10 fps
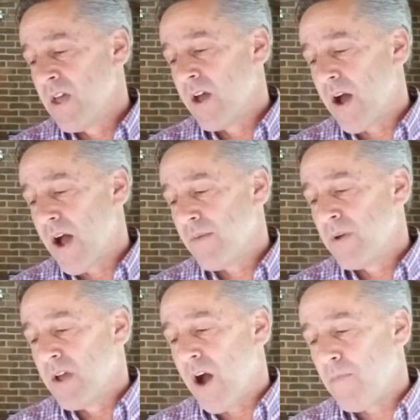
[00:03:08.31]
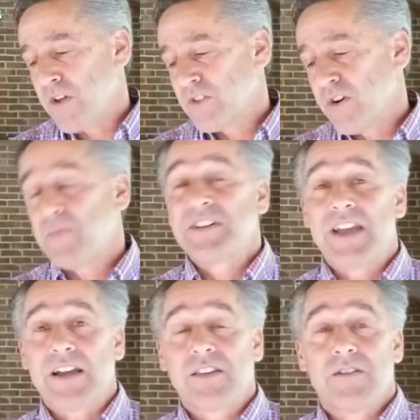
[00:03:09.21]
I'm also here to
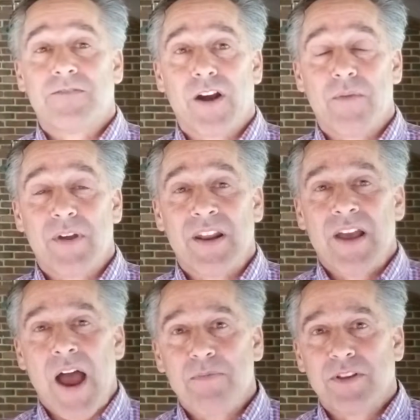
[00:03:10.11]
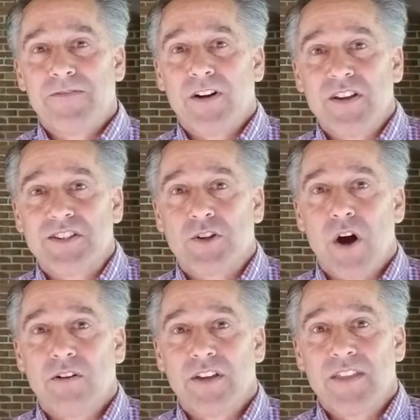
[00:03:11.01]
protect the environment. I believe very
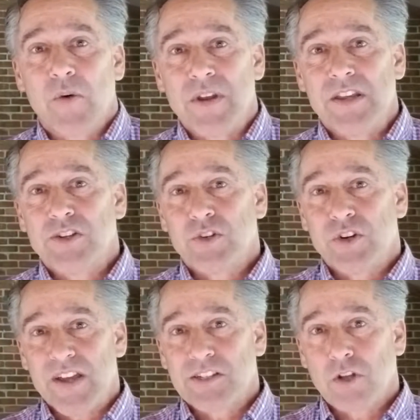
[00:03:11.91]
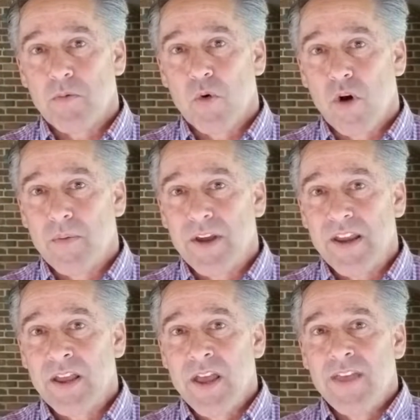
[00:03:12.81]
strongly that we need to address global
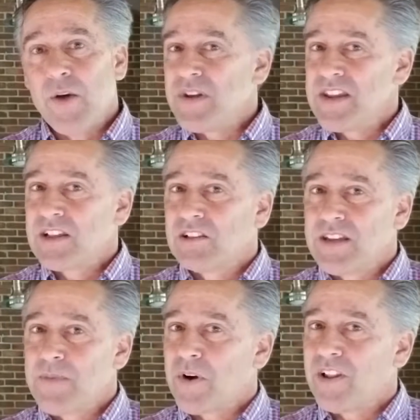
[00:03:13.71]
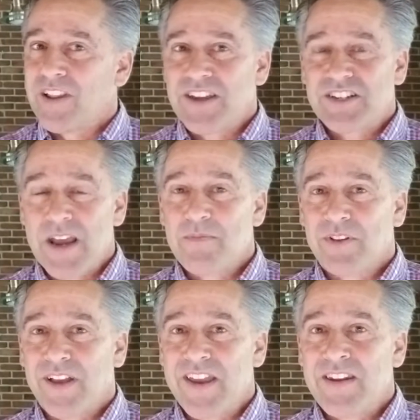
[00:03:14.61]
warming, that we need to clean up our Lake
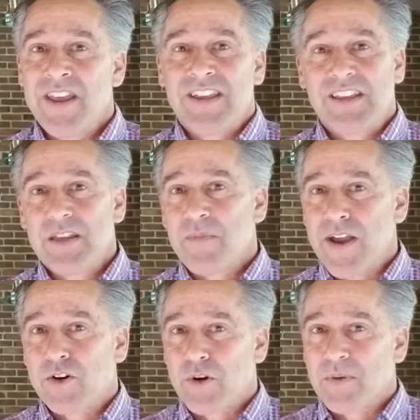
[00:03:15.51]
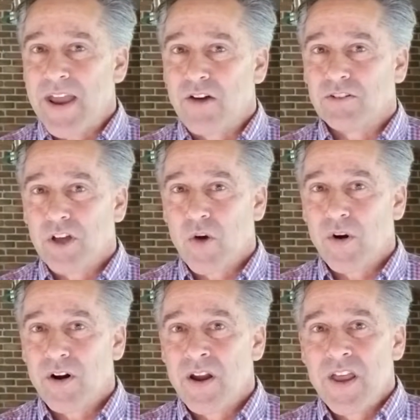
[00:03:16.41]
Champlain, get the microbe count
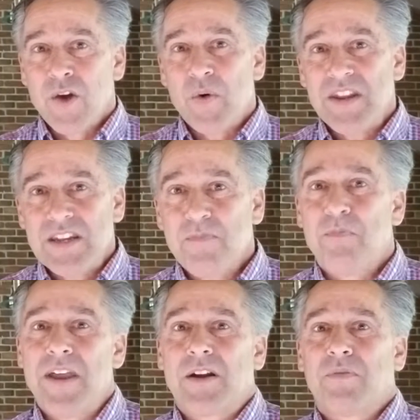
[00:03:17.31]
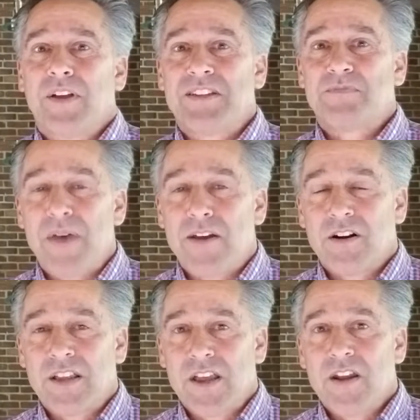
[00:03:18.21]
lower. We need to make our place better
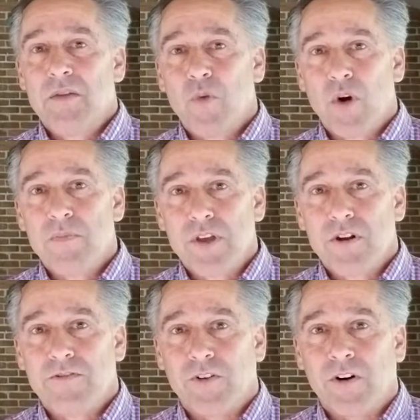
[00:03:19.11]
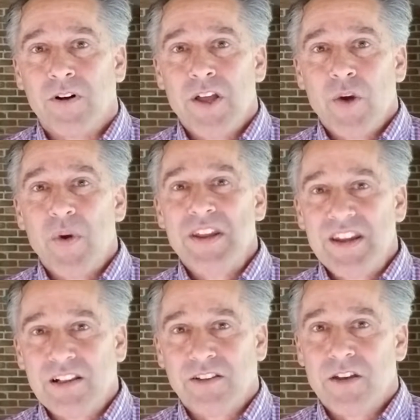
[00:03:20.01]
again and more beautiful. We need a
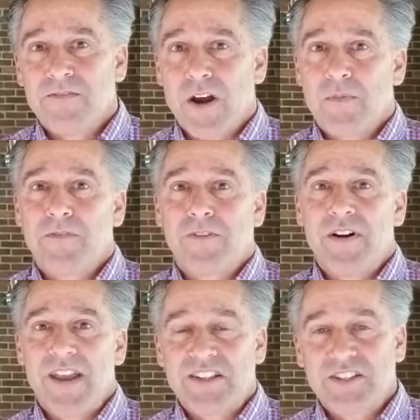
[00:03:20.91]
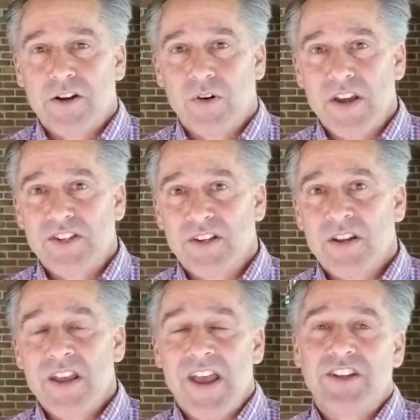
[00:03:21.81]
clean environment for our next
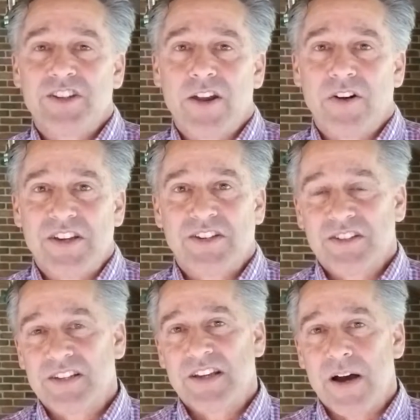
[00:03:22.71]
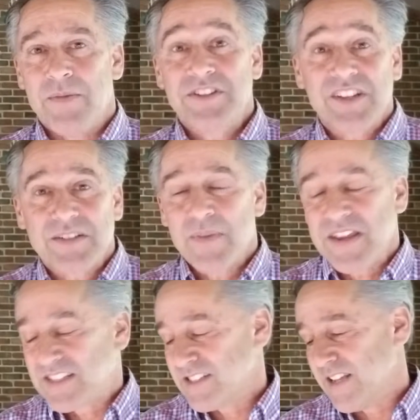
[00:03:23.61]
generation and generations to come. It just
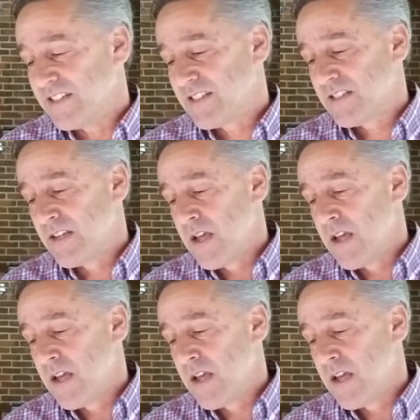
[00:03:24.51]
makes sense.